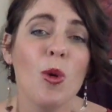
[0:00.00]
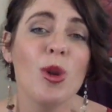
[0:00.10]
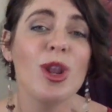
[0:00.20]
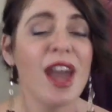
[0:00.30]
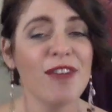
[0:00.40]

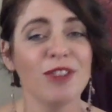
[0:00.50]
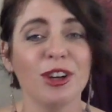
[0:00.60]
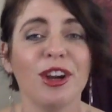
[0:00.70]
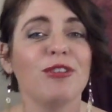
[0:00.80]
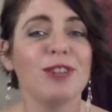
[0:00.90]

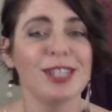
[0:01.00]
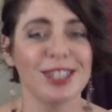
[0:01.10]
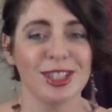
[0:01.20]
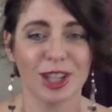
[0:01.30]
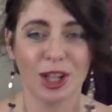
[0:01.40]
never a
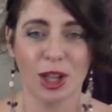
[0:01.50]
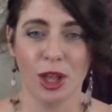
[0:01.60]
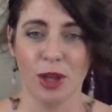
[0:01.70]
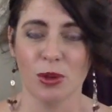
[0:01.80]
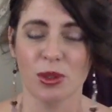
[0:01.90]
reason to
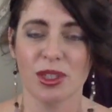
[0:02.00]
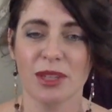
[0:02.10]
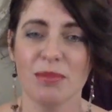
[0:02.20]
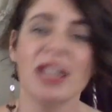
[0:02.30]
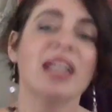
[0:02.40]
close,
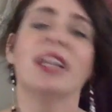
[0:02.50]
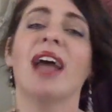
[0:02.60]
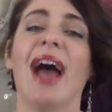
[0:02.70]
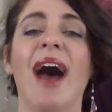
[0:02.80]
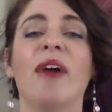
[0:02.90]
meaning
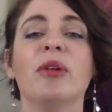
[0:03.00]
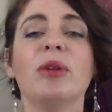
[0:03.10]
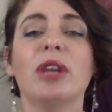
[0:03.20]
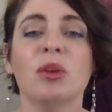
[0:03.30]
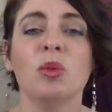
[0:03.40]

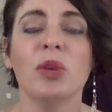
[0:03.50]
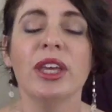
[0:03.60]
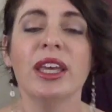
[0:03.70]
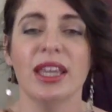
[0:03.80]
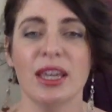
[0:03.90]
how can
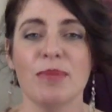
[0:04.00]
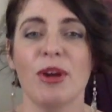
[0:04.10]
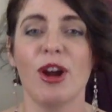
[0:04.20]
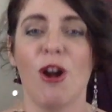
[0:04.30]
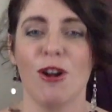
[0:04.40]
we keep
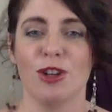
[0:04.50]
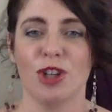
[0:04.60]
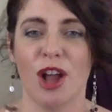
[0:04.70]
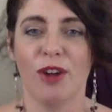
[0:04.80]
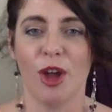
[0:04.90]
our heart
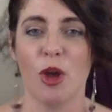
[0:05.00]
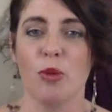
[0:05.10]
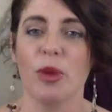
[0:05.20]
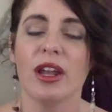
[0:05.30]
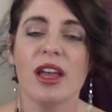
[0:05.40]
chakra
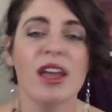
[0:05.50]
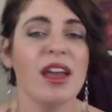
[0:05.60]
open